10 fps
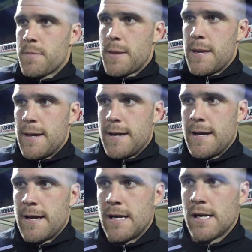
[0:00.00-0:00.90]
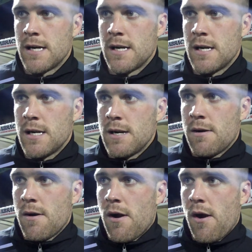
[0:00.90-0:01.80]
you know you're a good side anyway, but it
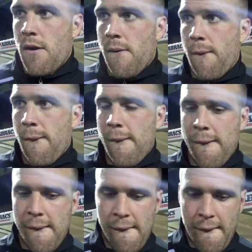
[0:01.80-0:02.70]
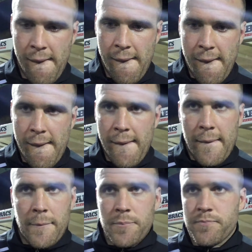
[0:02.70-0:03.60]
is the sign of a good team when you can come to
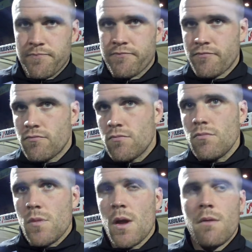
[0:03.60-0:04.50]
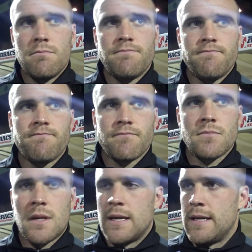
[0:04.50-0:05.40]
a place like this where they've got such a
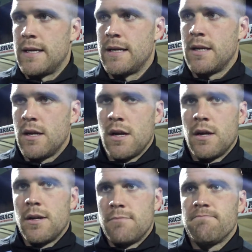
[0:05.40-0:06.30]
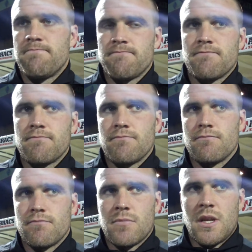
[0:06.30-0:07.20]
good record and uh, and, and, shut them out.
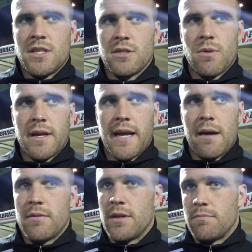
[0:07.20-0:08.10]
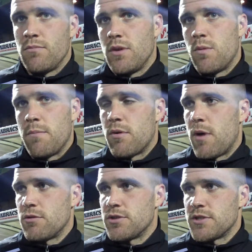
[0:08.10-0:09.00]
This is where you get you, you win
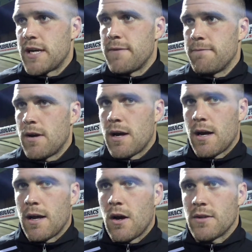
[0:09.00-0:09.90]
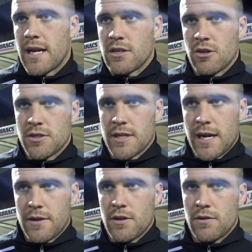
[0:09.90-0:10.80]
promotions here. Uh, on days like
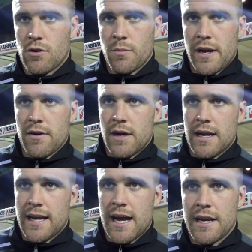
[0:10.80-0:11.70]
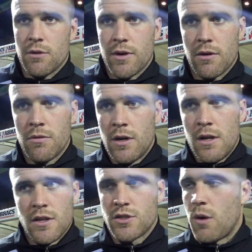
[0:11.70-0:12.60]
today, you can come here and, and get a nil-nil.
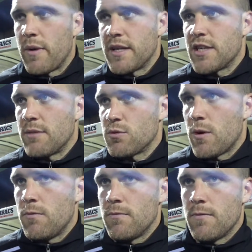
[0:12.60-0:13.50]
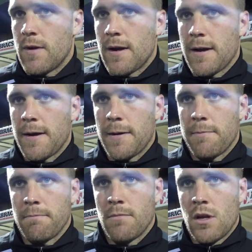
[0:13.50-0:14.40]
There's not many teams will. Um,
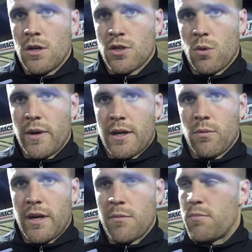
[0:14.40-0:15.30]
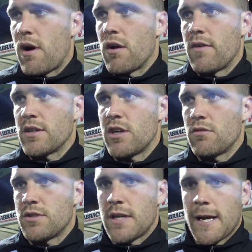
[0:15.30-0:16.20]
so we, we can be proud of
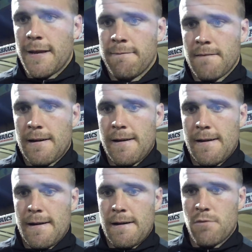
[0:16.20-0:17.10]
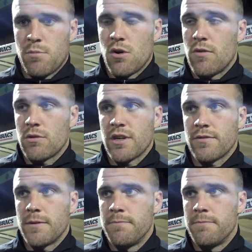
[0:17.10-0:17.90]
ourselves today. Uh, we've put a real shift in.